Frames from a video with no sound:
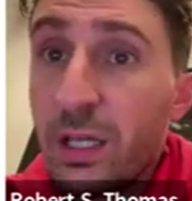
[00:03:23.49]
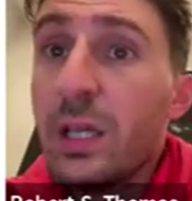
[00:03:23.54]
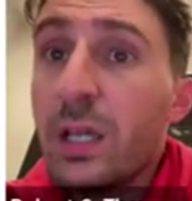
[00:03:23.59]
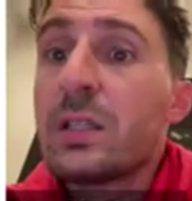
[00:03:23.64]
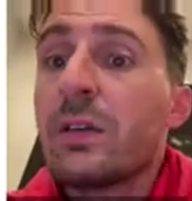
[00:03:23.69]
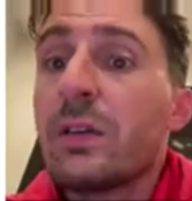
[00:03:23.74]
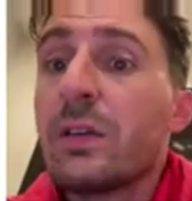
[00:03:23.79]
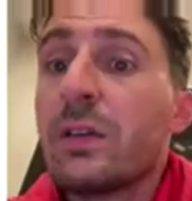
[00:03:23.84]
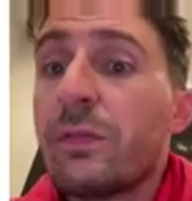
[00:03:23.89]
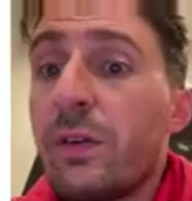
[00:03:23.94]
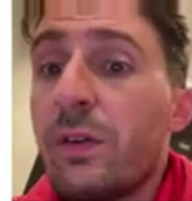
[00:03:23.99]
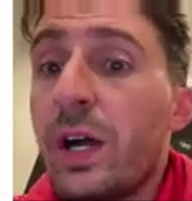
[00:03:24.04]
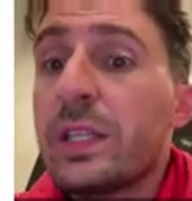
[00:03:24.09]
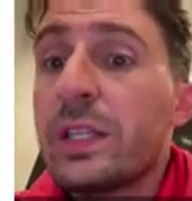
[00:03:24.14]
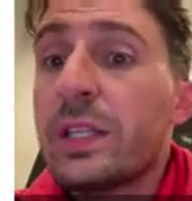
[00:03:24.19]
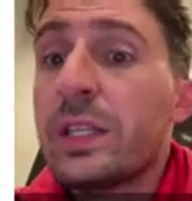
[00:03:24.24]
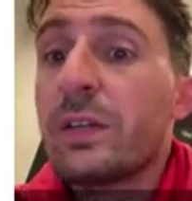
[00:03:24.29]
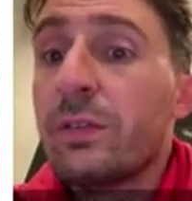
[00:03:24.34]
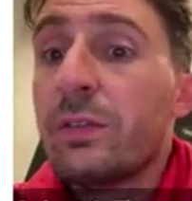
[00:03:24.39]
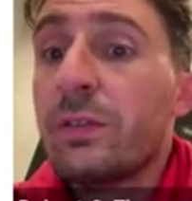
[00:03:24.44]
To find
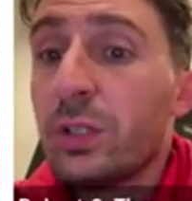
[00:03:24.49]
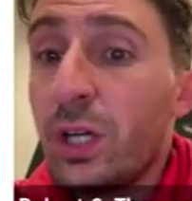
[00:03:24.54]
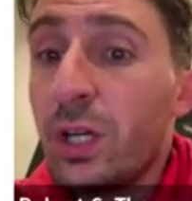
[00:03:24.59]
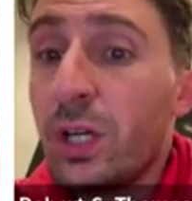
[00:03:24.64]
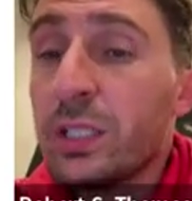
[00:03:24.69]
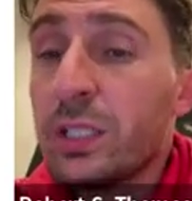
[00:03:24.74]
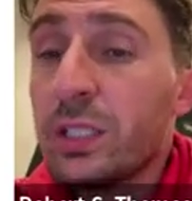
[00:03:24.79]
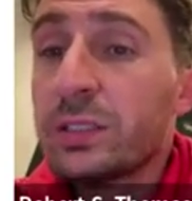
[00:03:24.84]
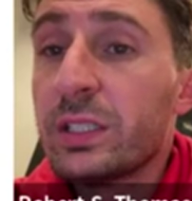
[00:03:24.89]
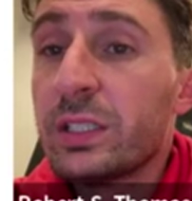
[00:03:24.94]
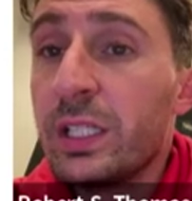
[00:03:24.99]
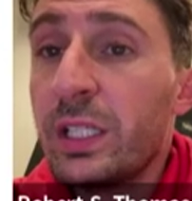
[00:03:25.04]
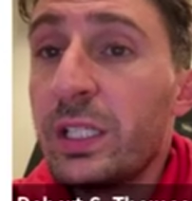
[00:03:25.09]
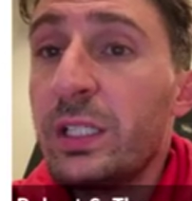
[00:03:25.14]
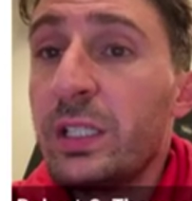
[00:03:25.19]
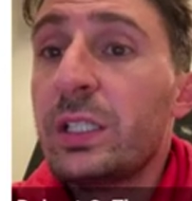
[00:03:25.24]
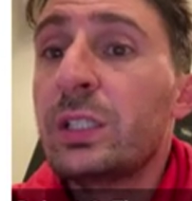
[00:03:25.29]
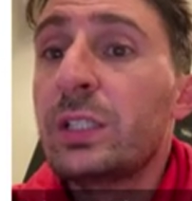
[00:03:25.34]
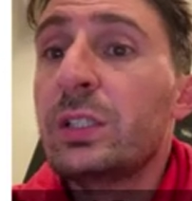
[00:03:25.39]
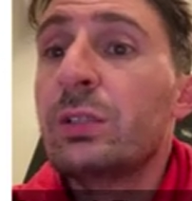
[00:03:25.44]
the
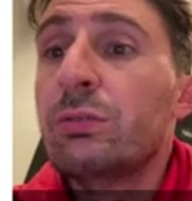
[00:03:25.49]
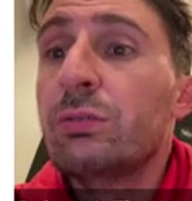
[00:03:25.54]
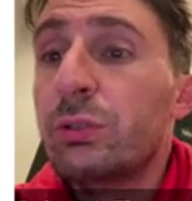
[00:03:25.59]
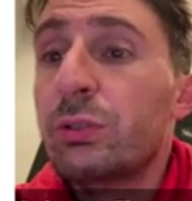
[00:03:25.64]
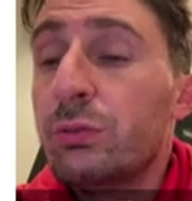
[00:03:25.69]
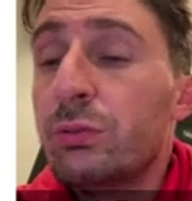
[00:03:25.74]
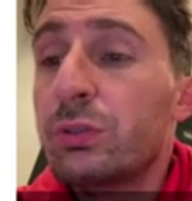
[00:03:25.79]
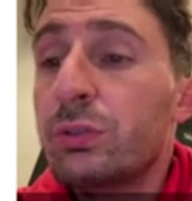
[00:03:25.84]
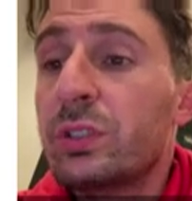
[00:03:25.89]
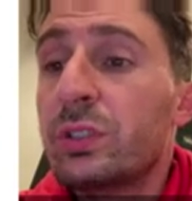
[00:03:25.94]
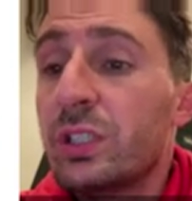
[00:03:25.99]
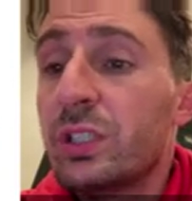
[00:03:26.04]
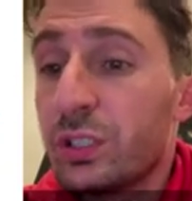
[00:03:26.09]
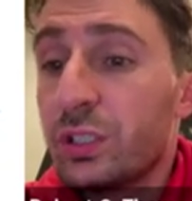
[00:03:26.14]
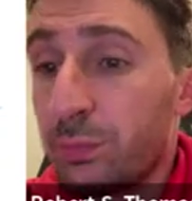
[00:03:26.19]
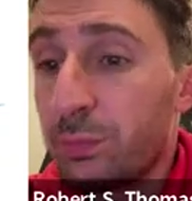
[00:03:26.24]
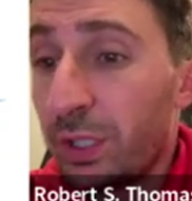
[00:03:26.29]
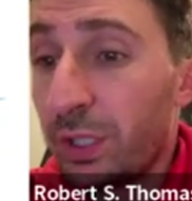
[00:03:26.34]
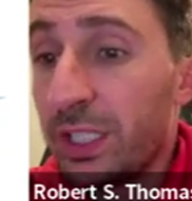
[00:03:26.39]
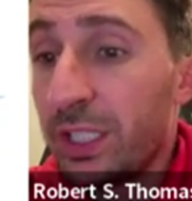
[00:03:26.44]
velocity, you use
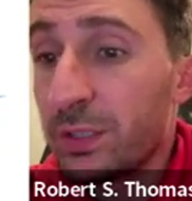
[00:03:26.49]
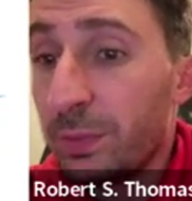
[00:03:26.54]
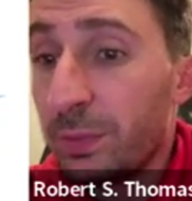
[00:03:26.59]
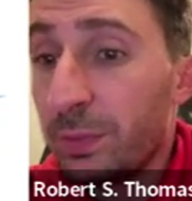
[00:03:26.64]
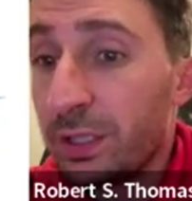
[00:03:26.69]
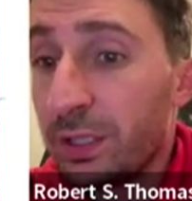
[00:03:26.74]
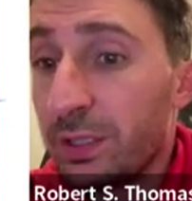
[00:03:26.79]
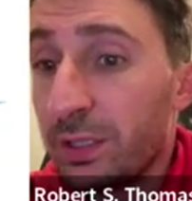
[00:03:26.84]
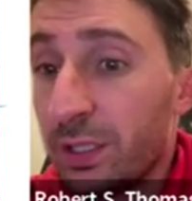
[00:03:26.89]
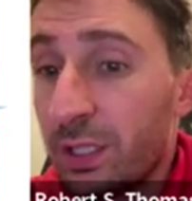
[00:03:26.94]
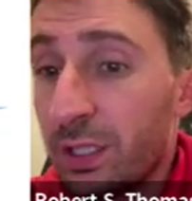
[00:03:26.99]
displacement.